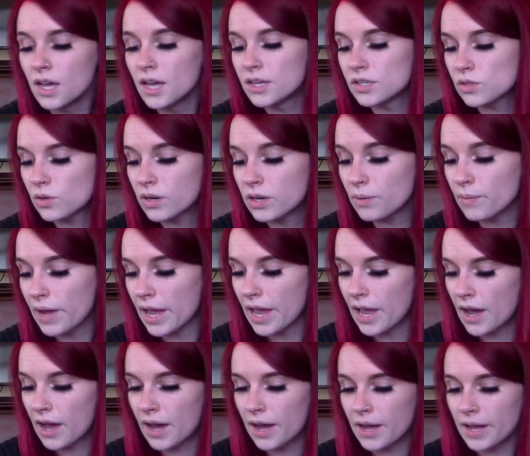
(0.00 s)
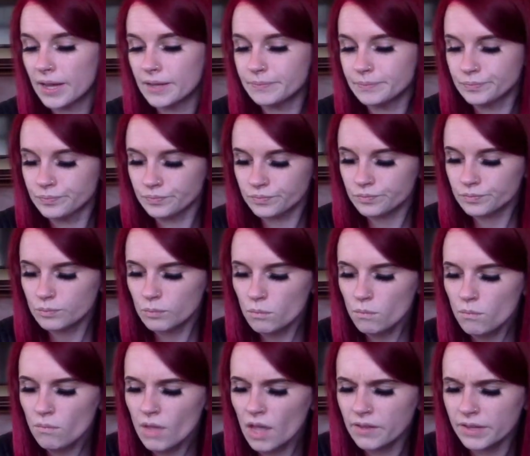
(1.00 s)
So anyway,
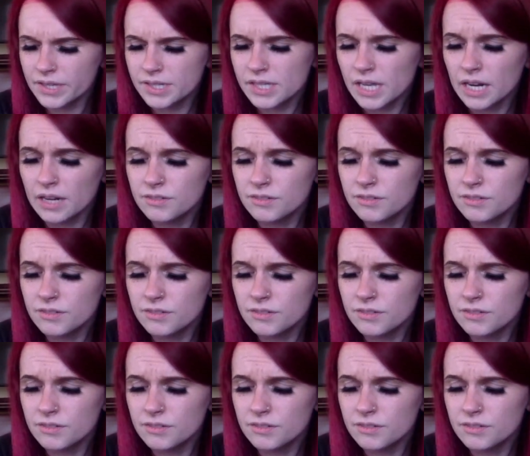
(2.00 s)
like I said,